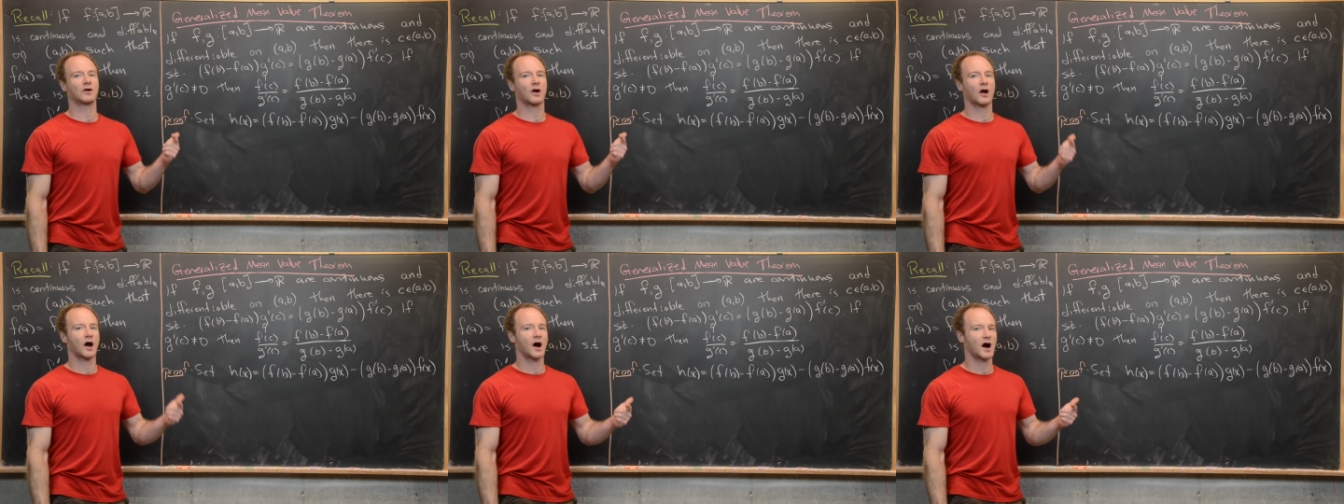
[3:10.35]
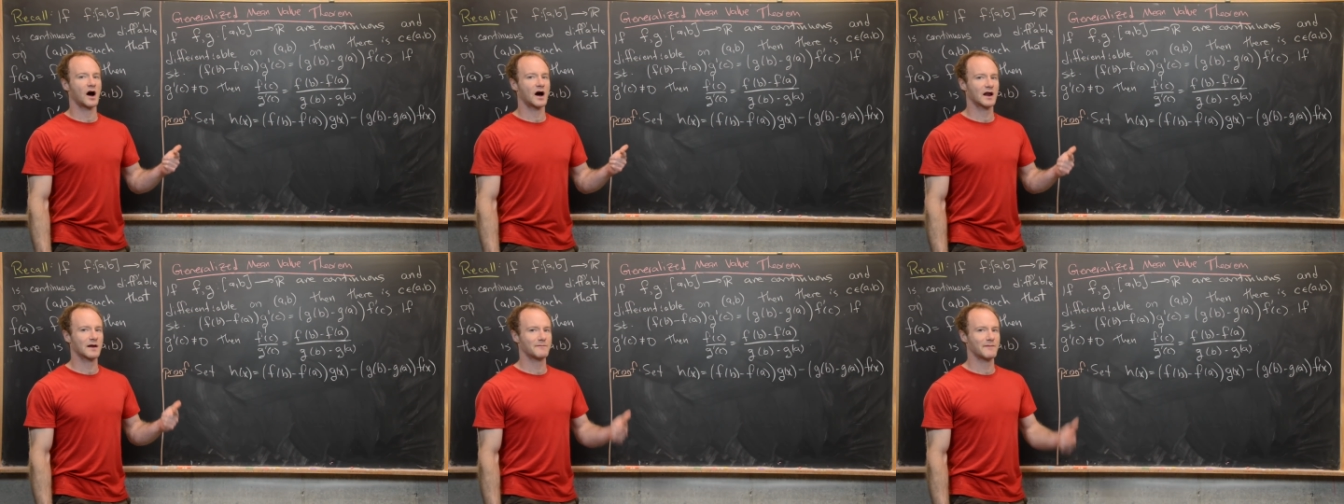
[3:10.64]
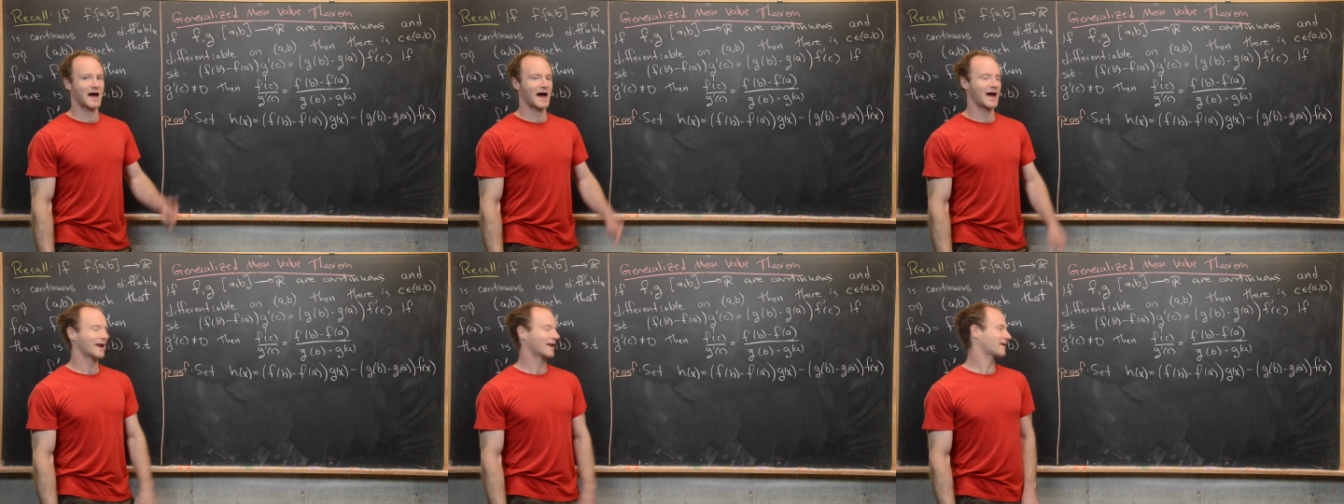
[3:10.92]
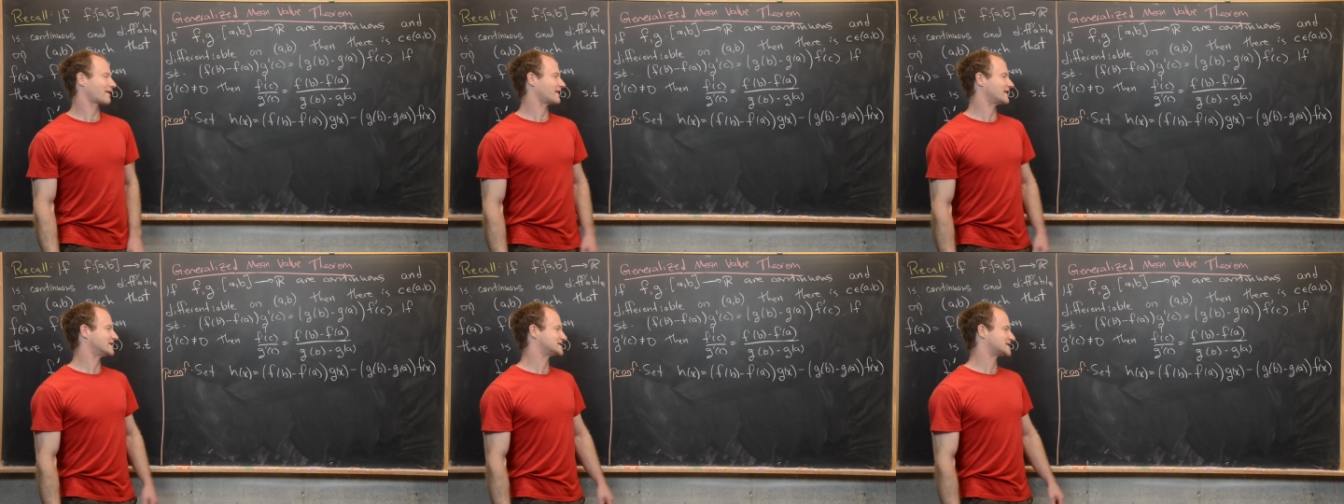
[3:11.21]
are
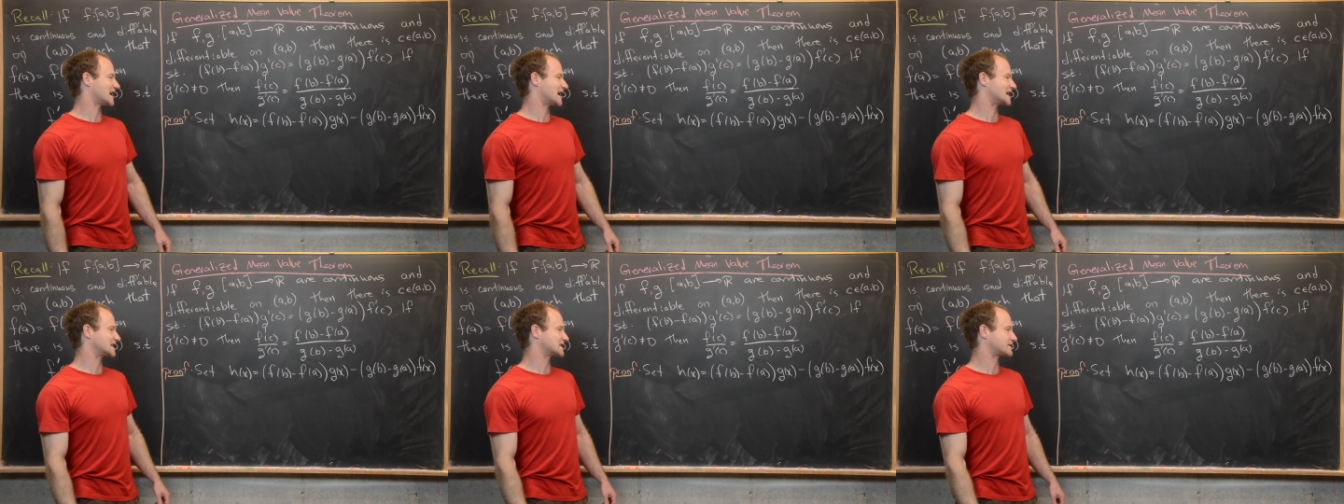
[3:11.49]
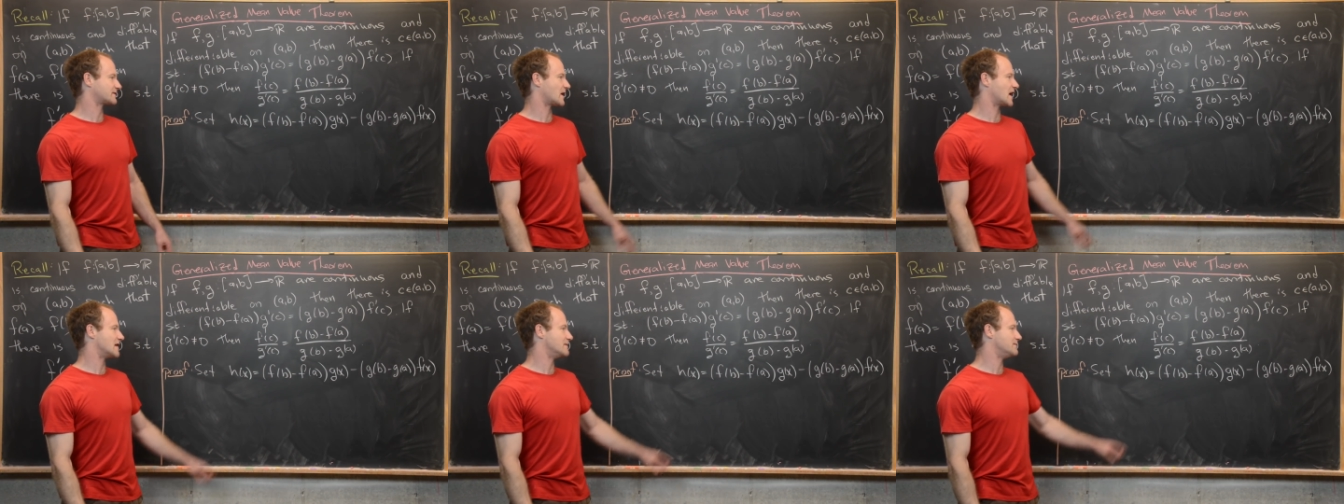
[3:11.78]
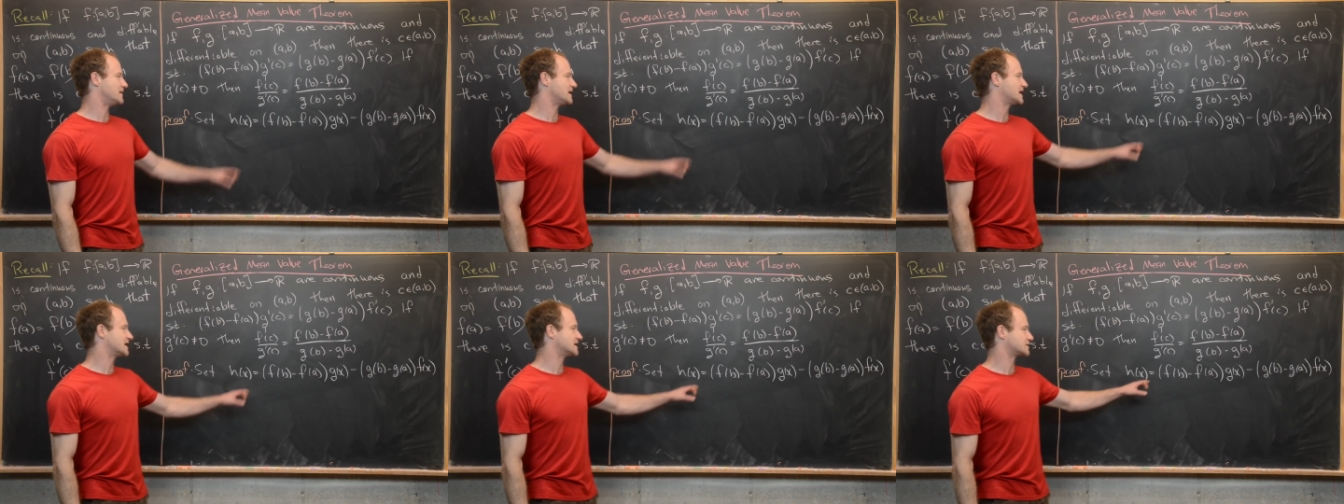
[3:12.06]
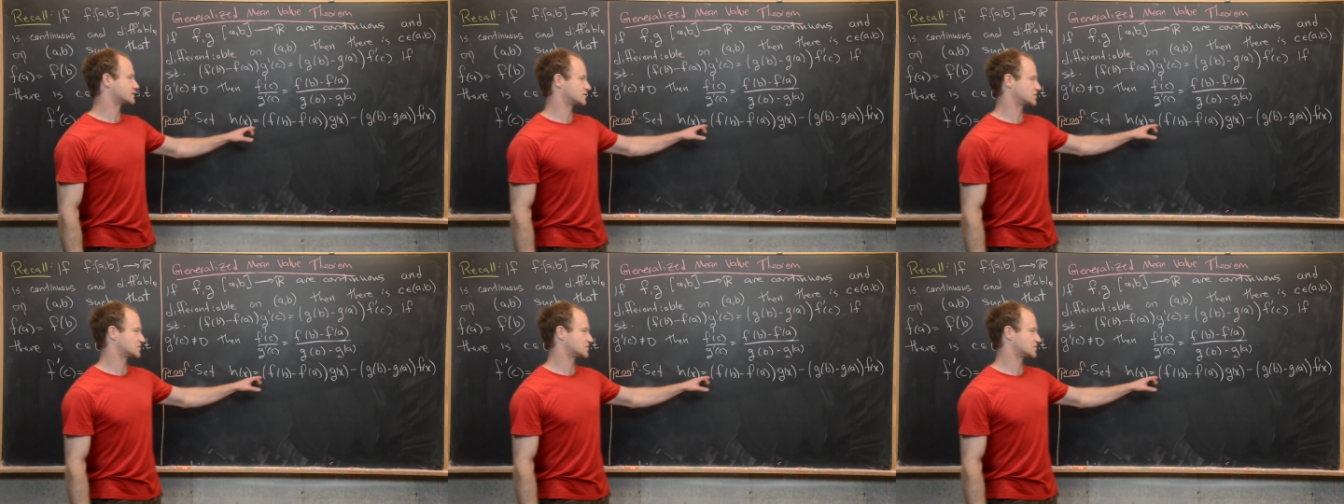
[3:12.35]
automatically satisfied because